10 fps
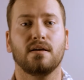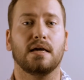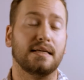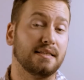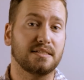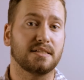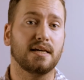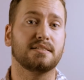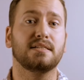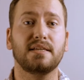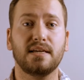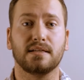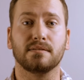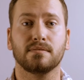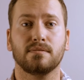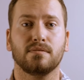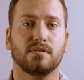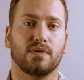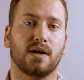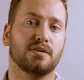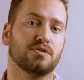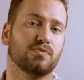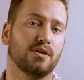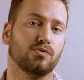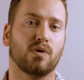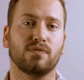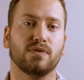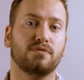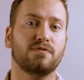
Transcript: and in this case it did. The virus killed roughly